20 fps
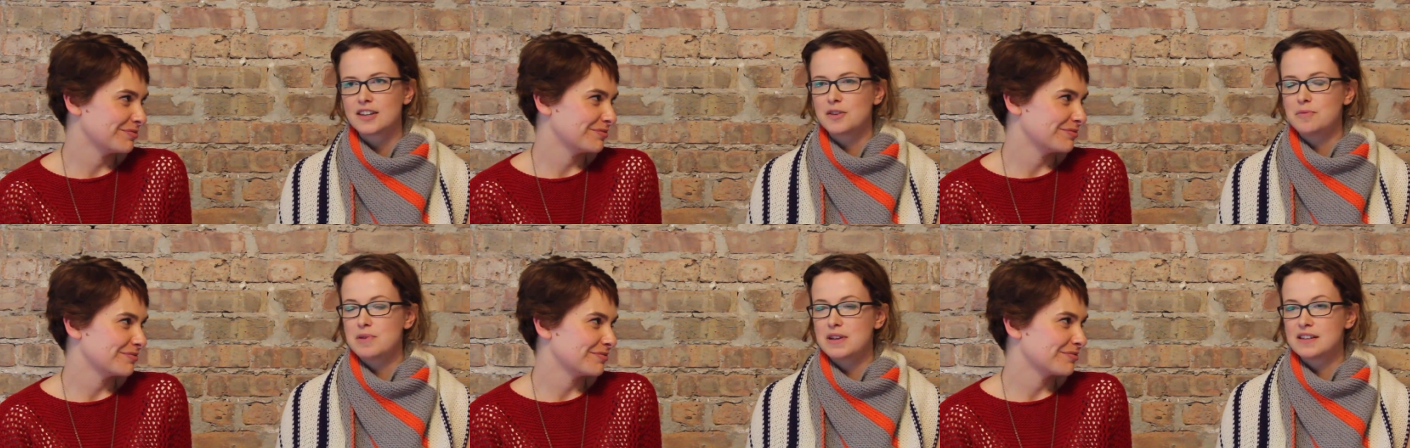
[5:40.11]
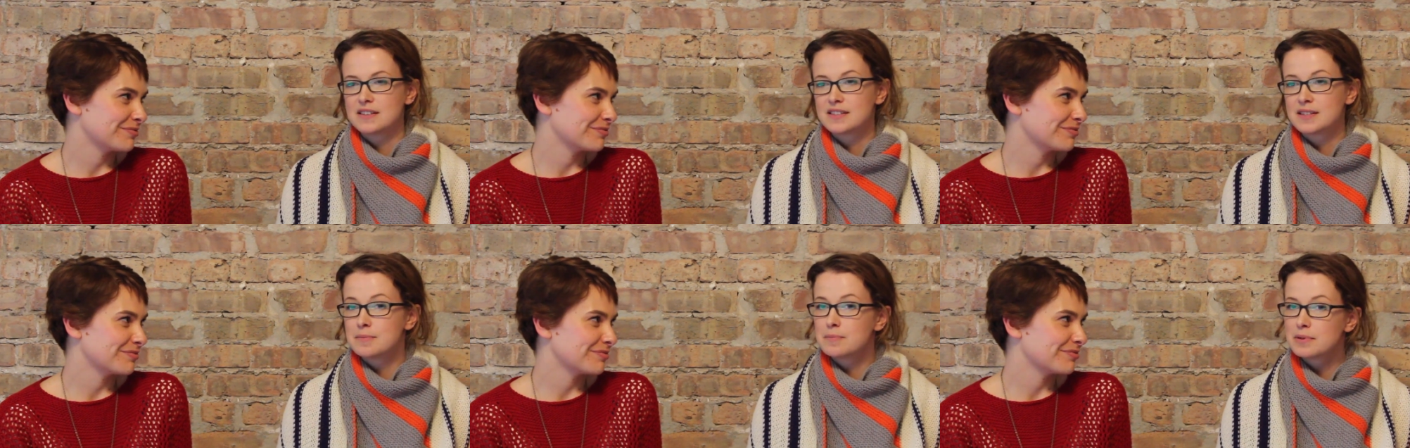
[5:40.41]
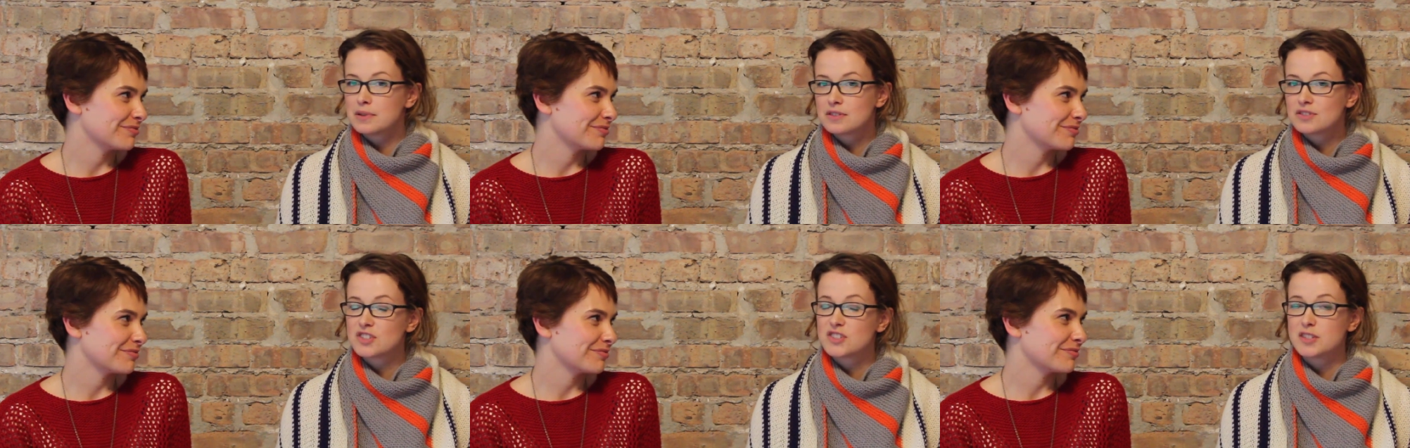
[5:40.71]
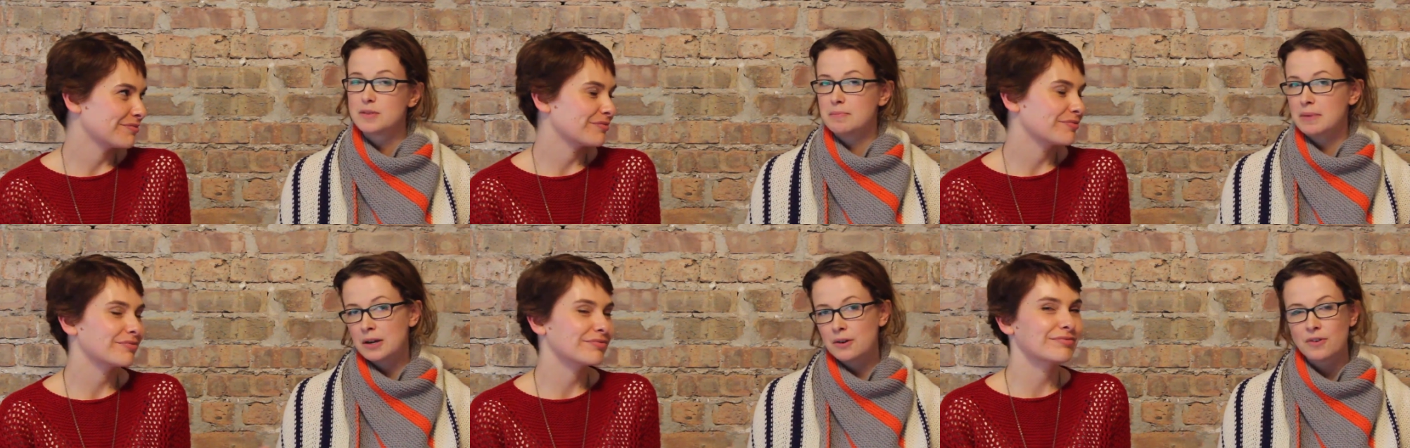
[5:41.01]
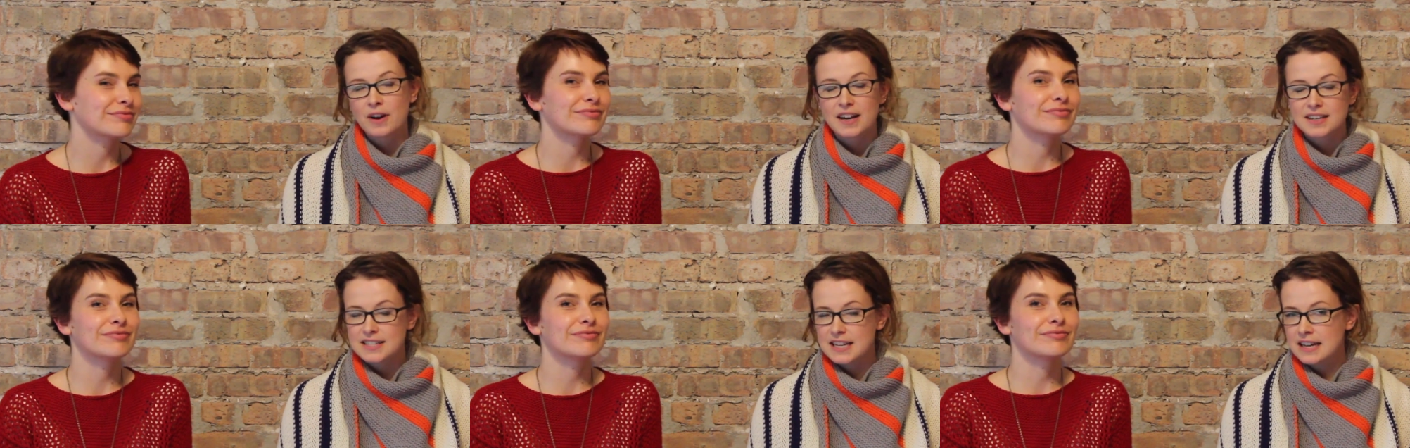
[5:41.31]
Speaker 1: It could be as simple as just a
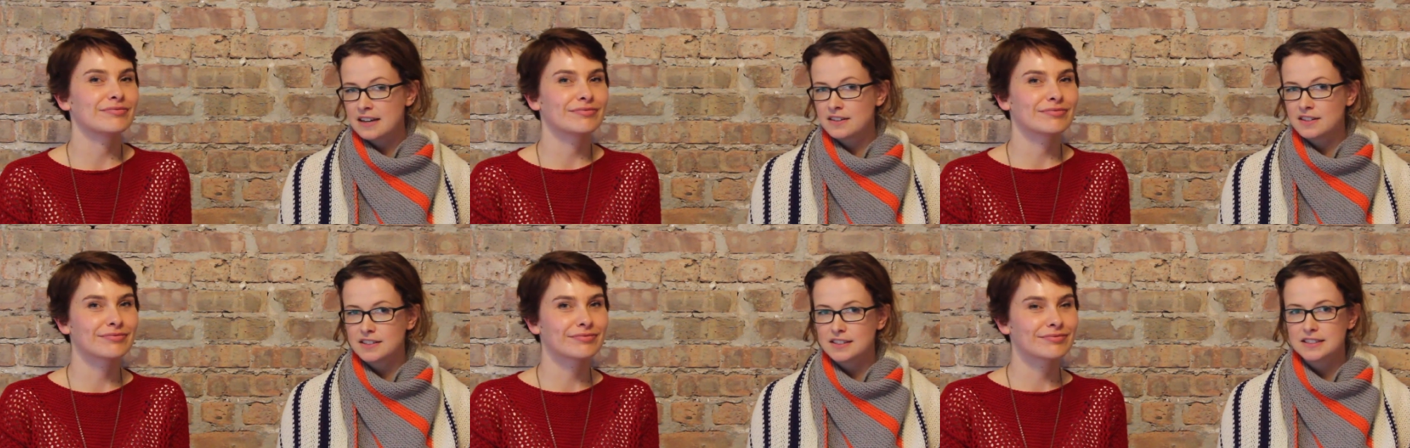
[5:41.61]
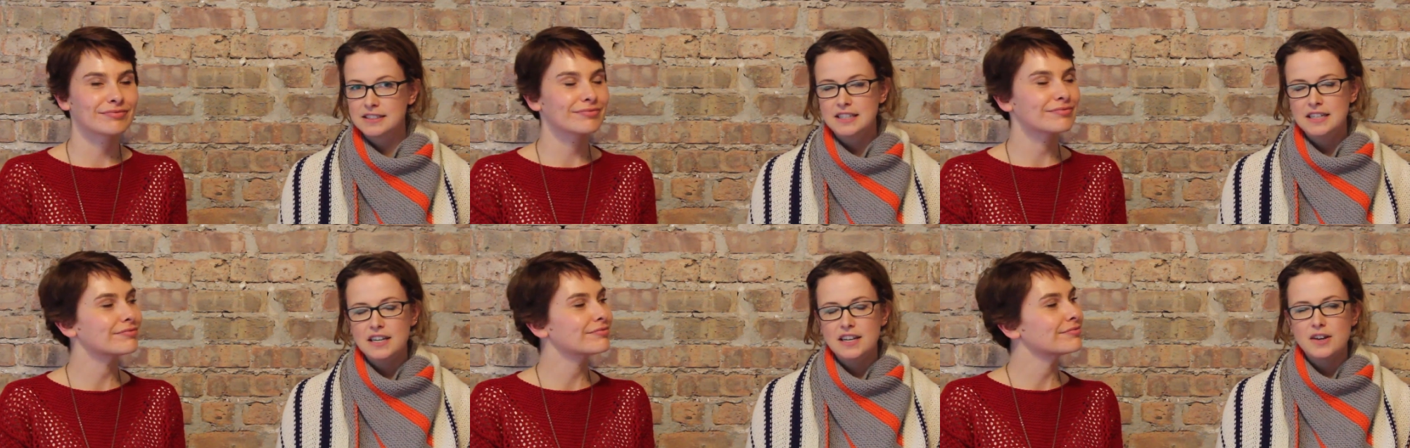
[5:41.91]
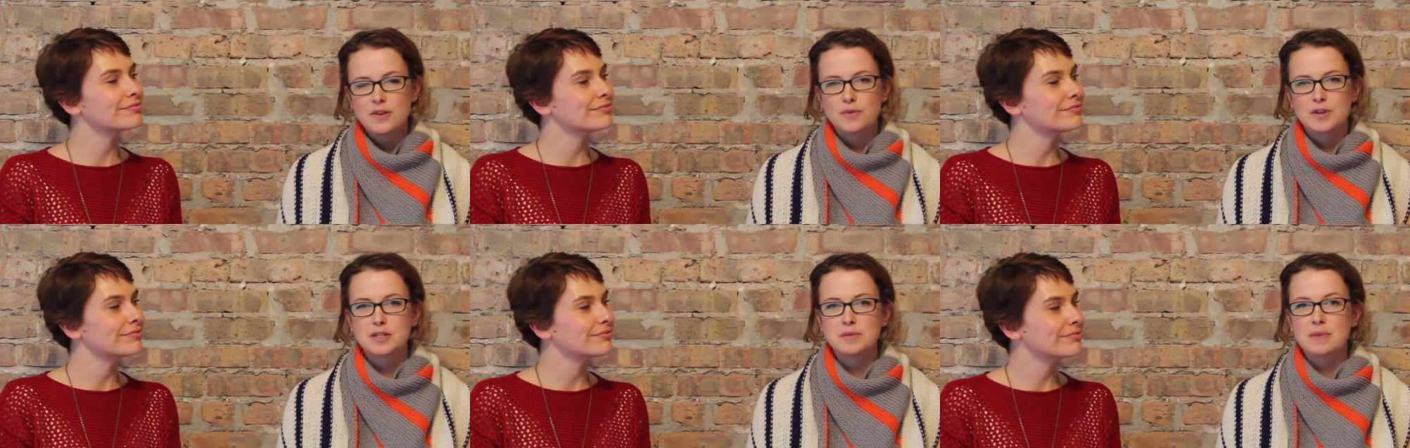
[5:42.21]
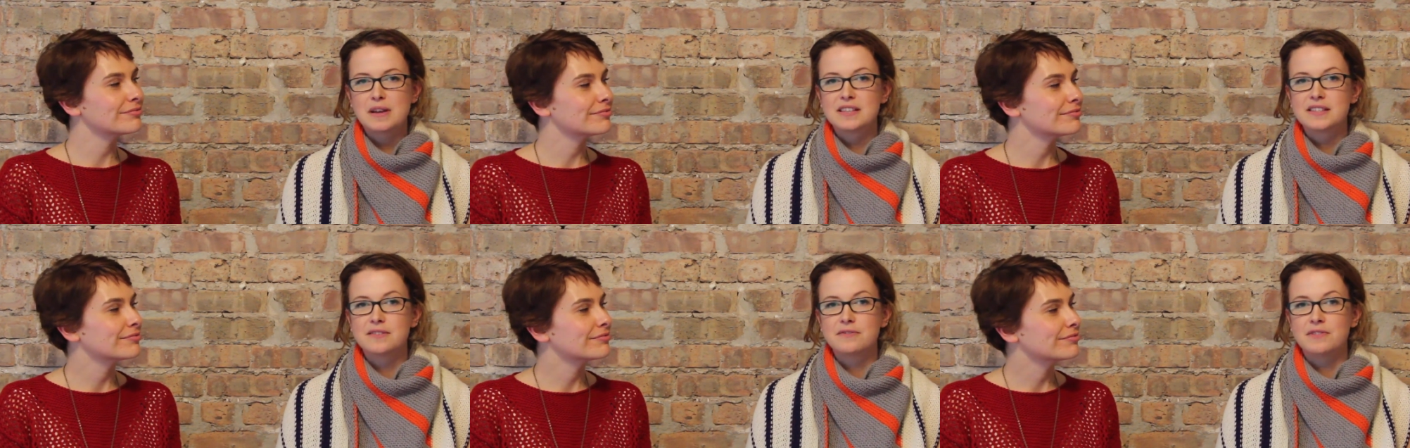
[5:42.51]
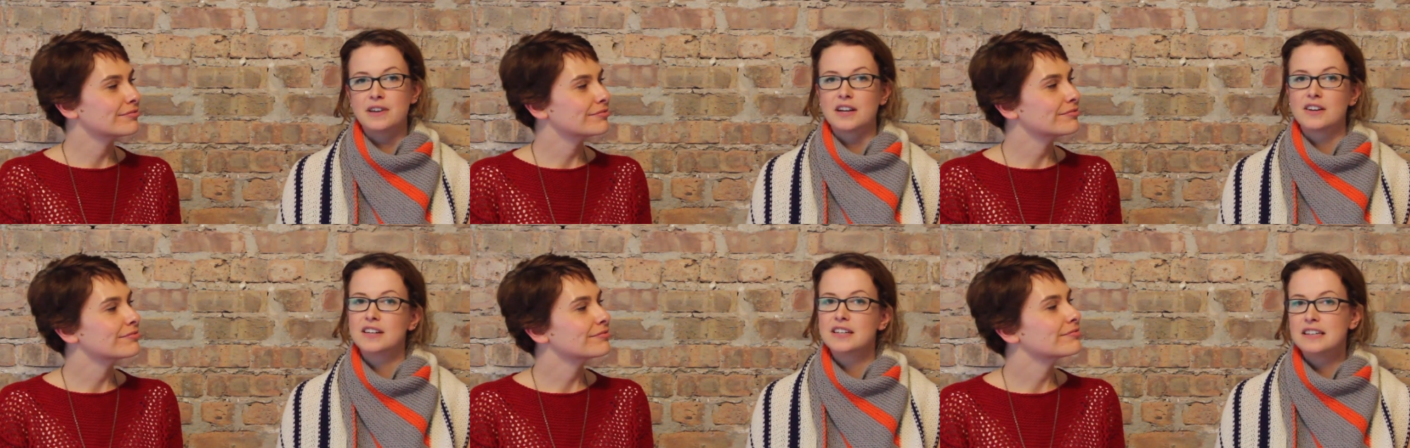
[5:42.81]
big rectangle, which makes
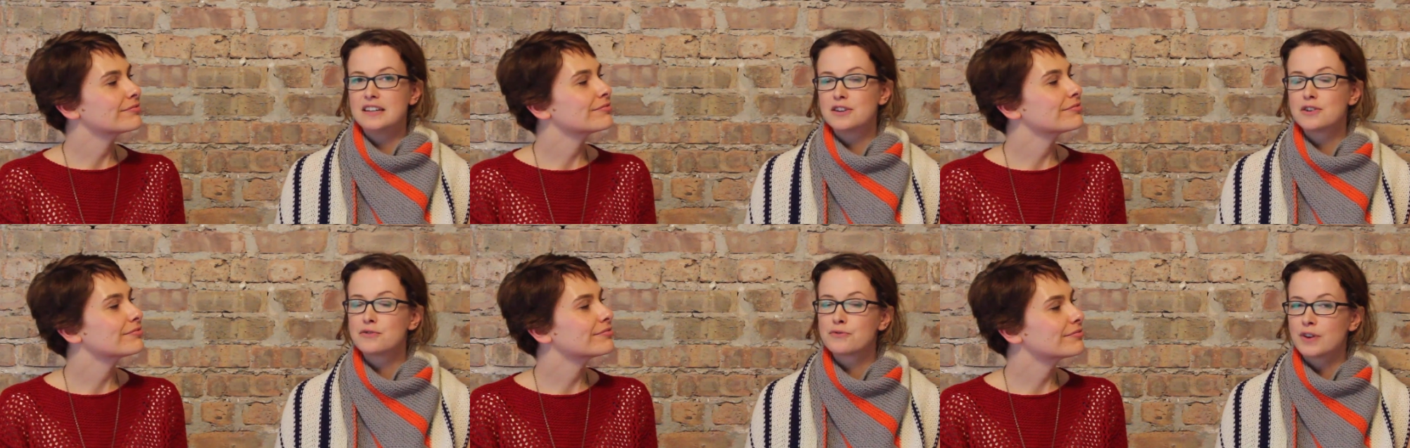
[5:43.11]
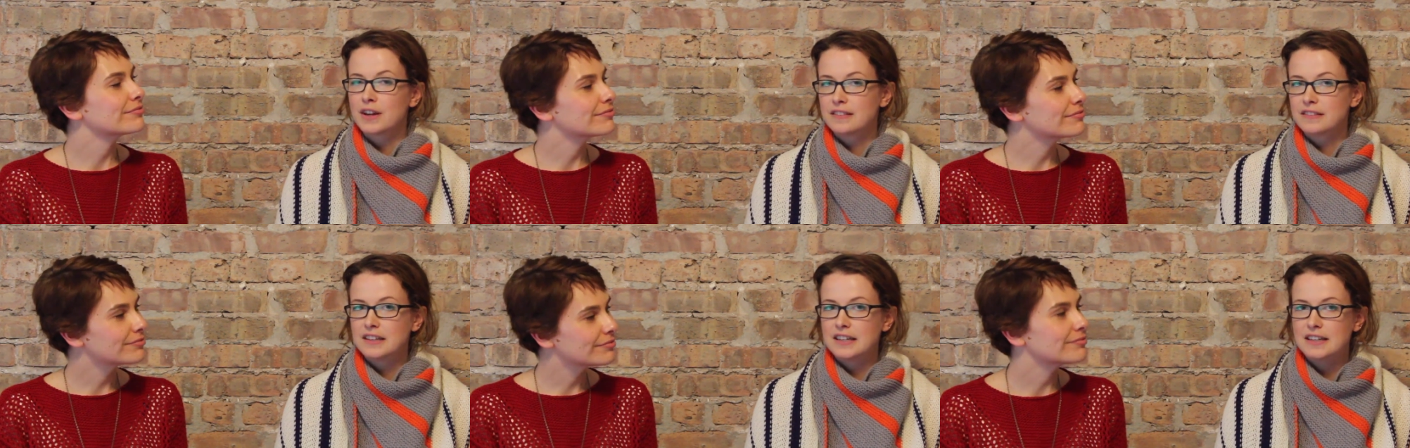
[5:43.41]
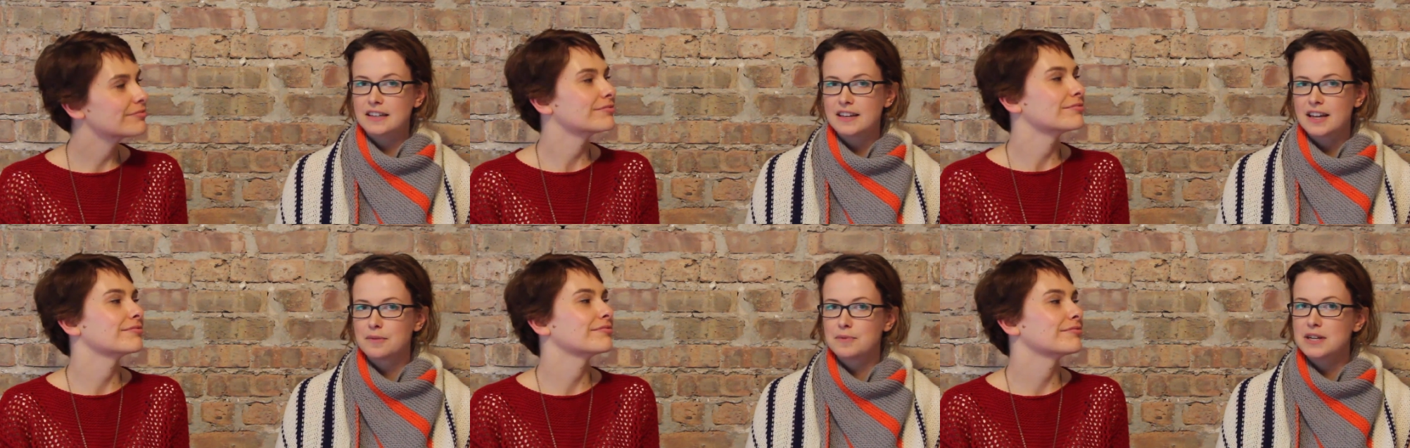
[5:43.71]
it very knitter friendly.